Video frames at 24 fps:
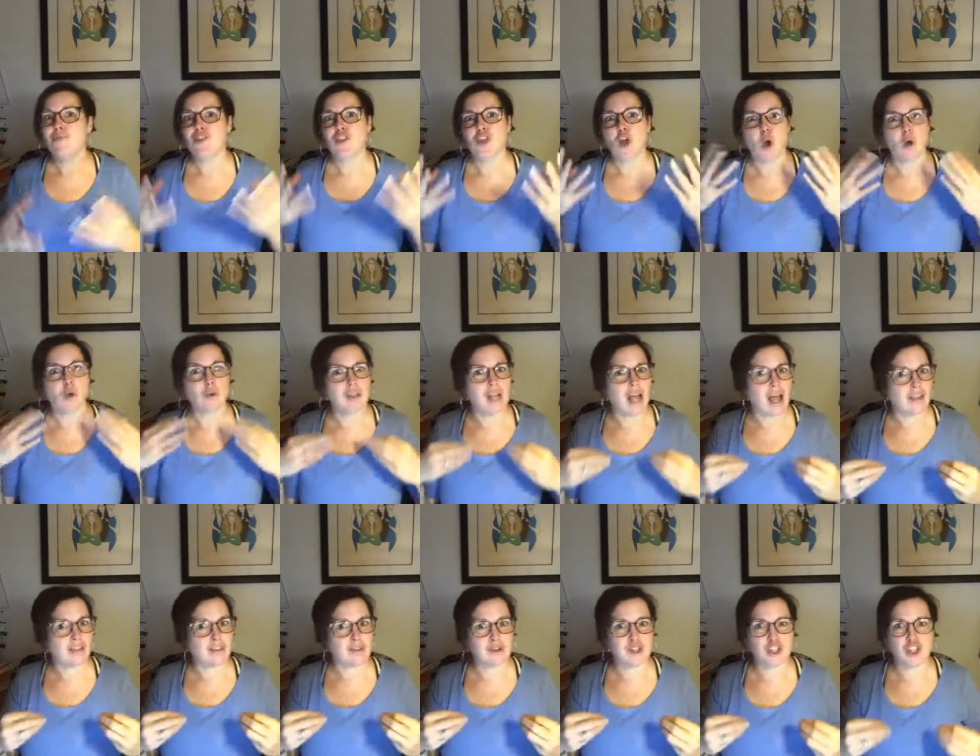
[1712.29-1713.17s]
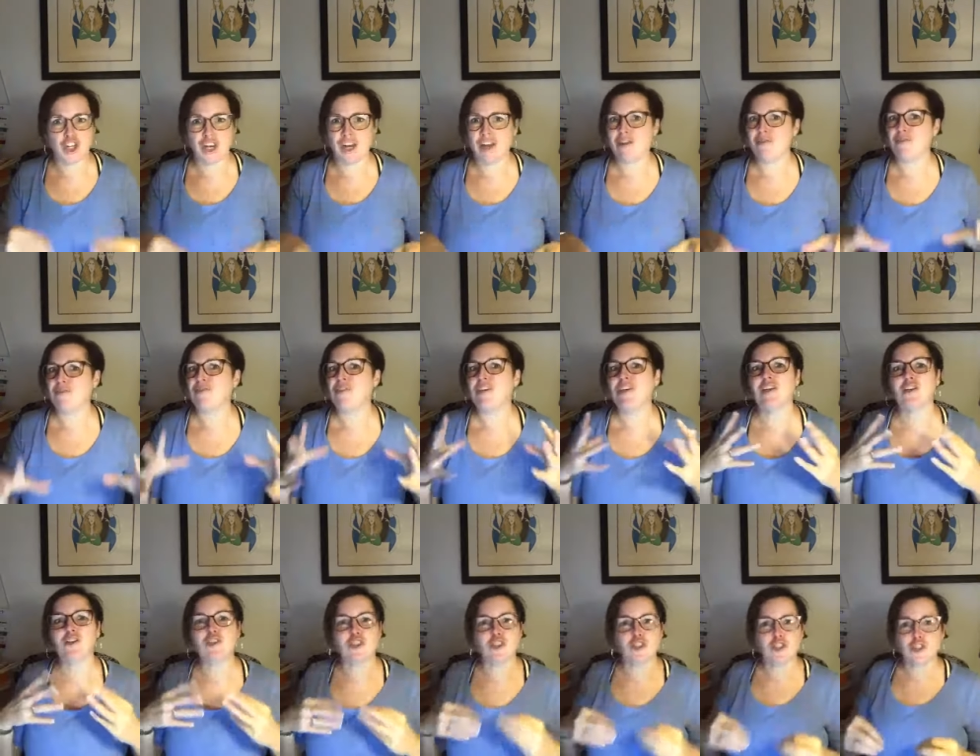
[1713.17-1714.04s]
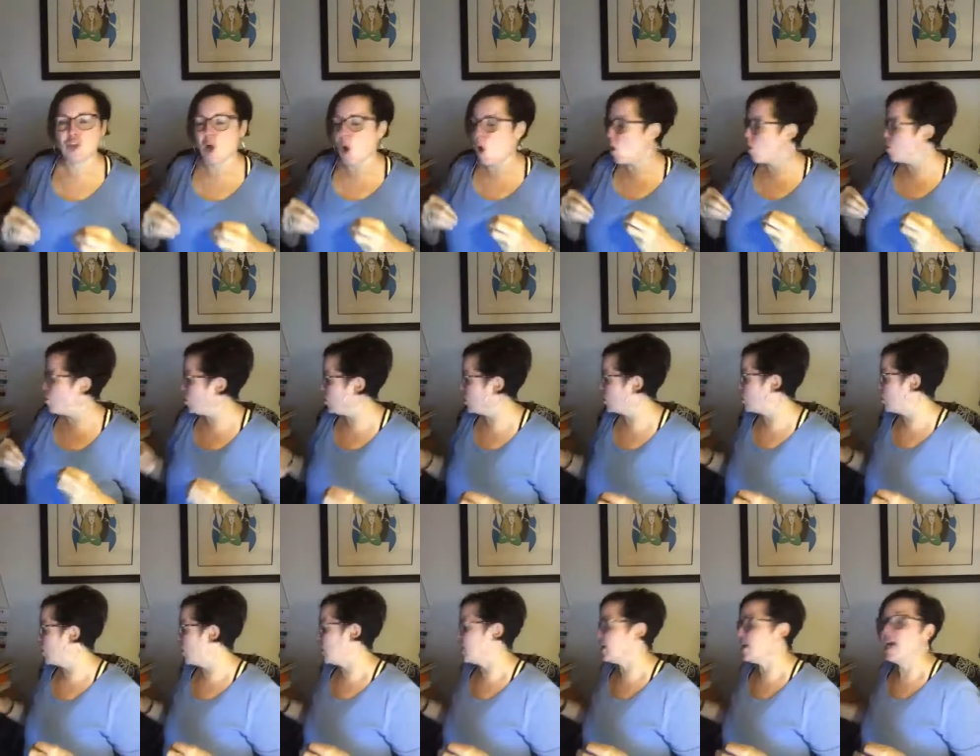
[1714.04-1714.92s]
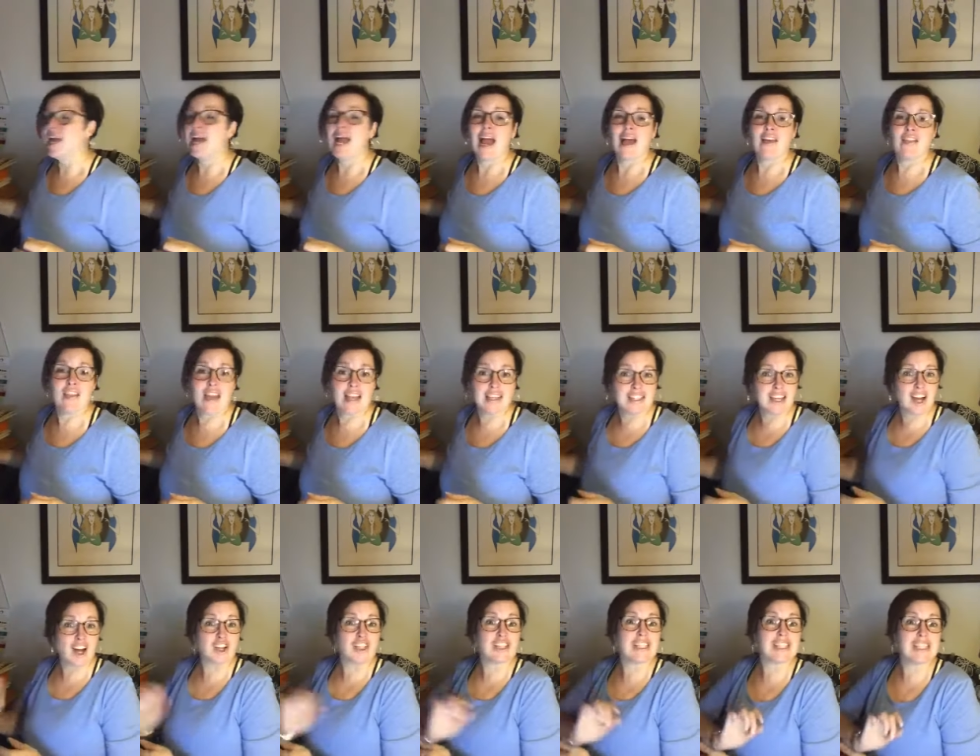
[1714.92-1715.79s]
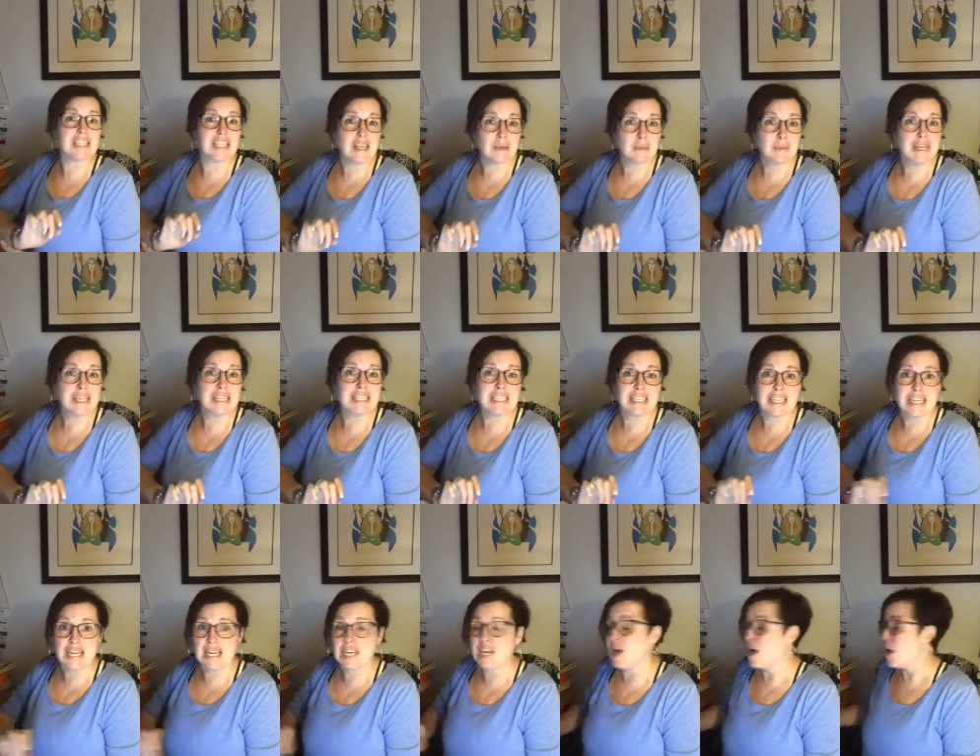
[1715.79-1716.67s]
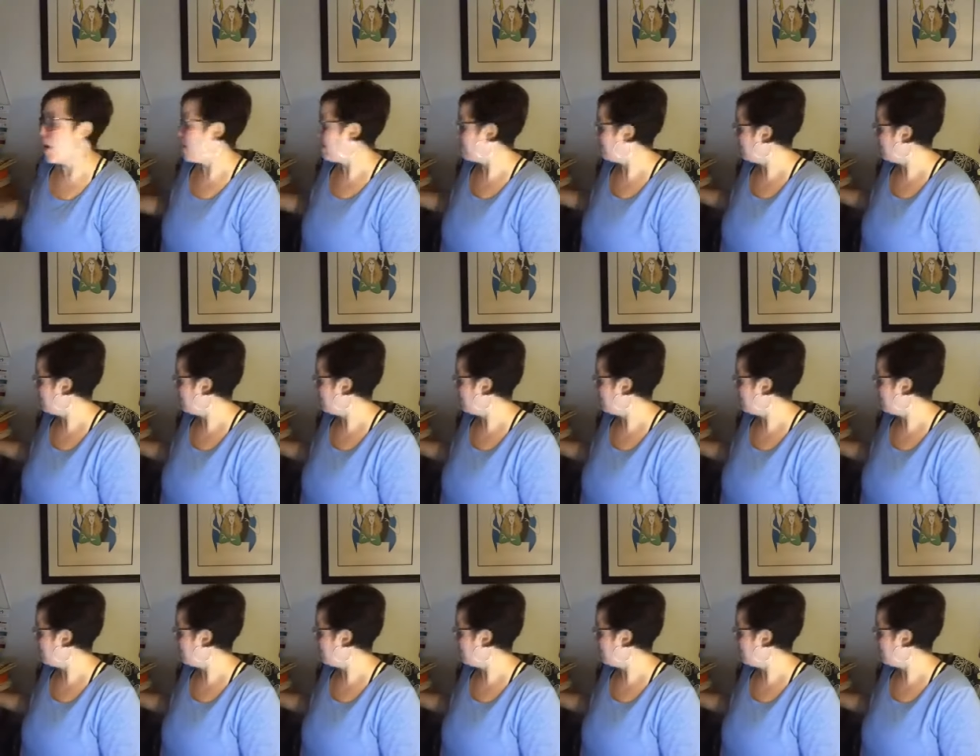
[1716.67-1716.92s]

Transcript: No lethargy, feels so good. And that's our CBD